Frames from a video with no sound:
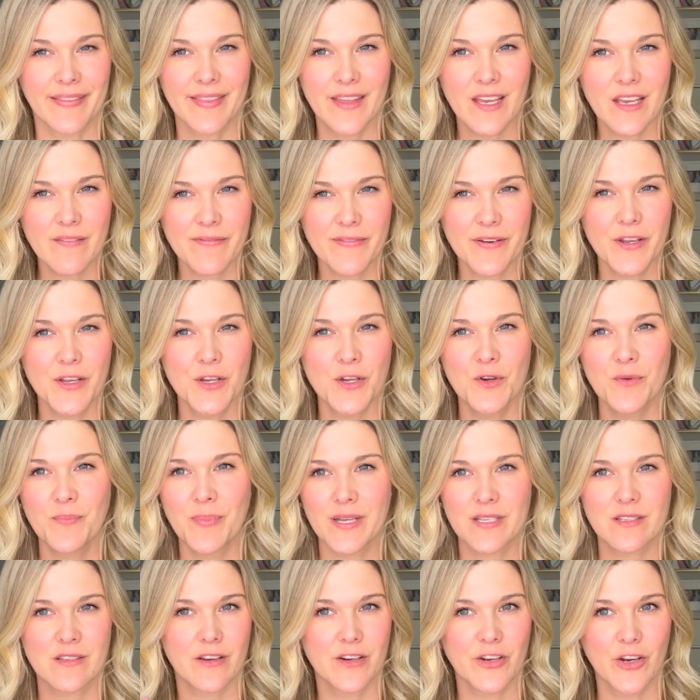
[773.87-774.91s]
thing for you
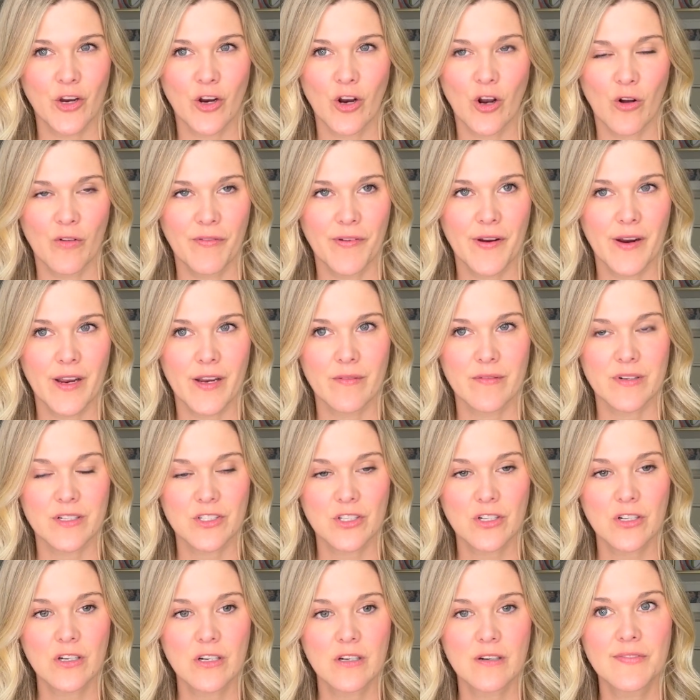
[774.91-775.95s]
based on your ovarian
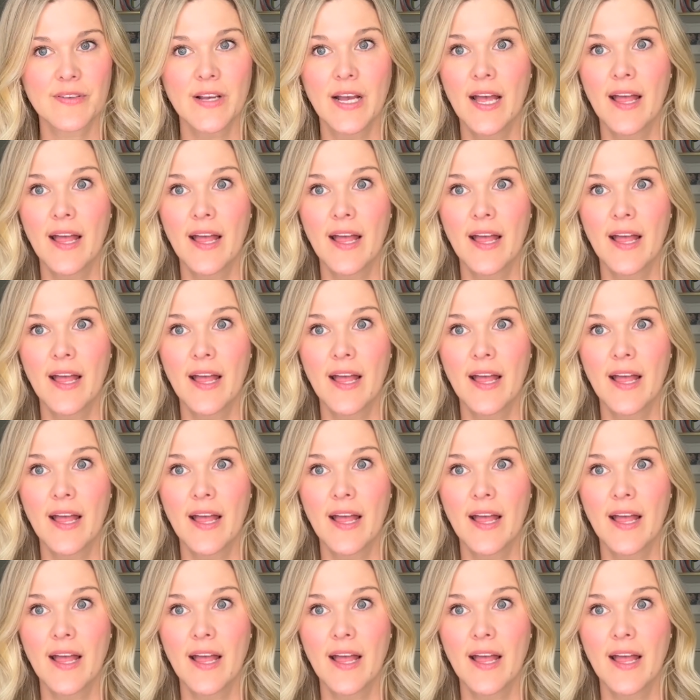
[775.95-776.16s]
reserve,